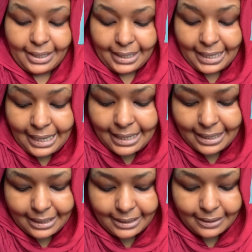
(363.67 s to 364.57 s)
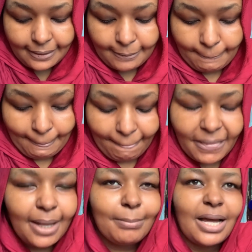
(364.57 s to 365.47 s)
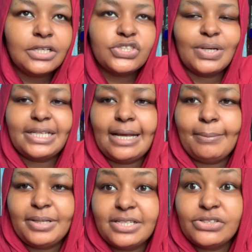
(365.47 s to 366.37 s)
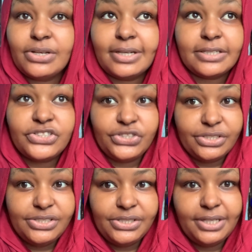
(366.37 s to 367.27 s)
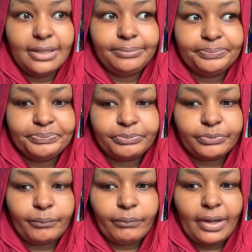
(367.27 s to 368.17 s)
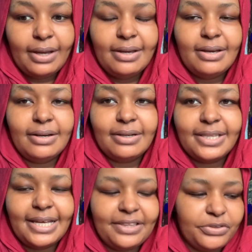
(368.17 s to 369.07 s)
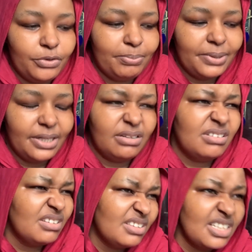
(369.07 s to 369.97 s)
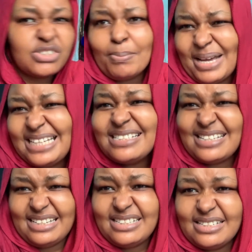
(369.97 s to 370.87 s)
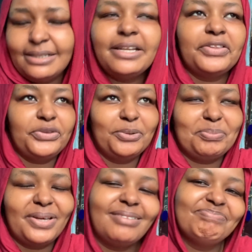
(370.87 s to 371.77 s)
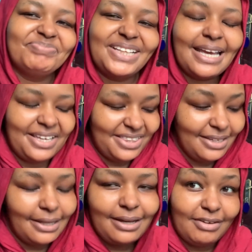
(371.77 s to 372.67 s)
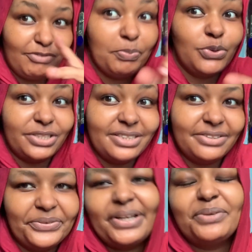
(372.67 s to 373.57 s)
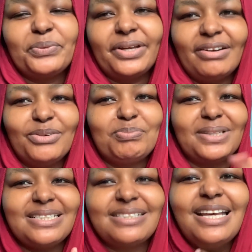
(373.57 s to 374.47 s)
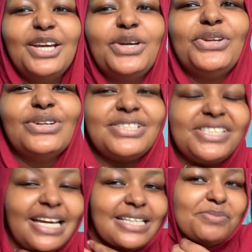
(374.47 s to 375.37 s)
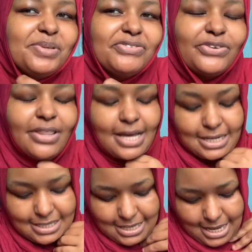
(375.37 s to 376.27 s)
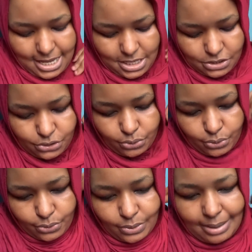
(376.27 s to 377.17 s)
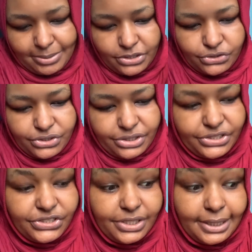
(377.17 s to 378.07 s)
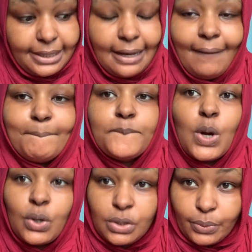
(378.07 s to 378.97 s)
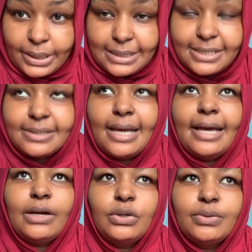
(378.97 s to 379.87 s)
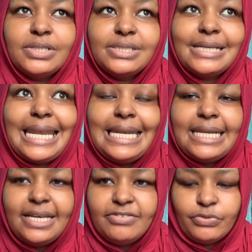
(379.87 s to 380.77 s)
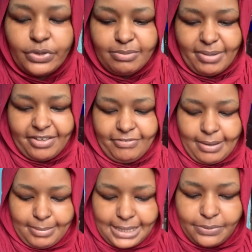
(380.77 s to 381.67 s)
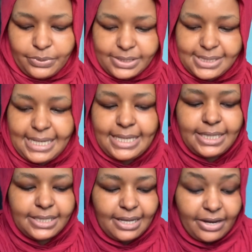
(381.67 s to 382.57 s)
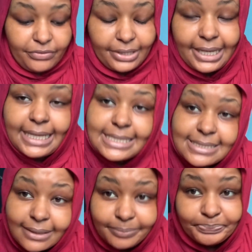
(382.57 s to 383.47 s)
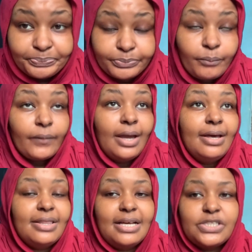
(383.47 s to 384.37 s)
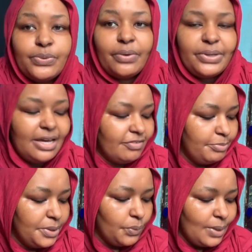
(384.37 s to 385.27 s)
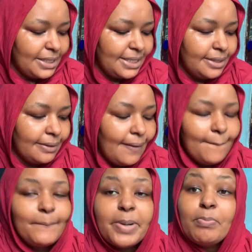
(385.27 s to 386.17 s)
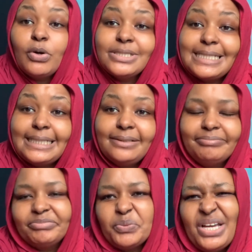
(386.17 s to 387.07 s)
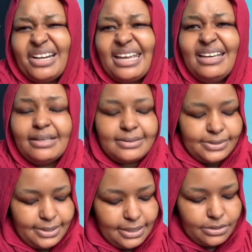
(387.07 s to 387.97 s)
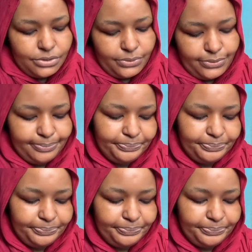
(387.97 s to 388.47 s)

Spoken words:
and I'm in Jigjiga, the Ethiopian, the Somali state in Ethiopia. Yeah, I think I've put it in the right way. Oh, please don't judge me for that. So I'm in Jigjiga. I always live with my family. We stay in Hargeisa. That's where we have been working, but mostly we are Kenyans. Yes, so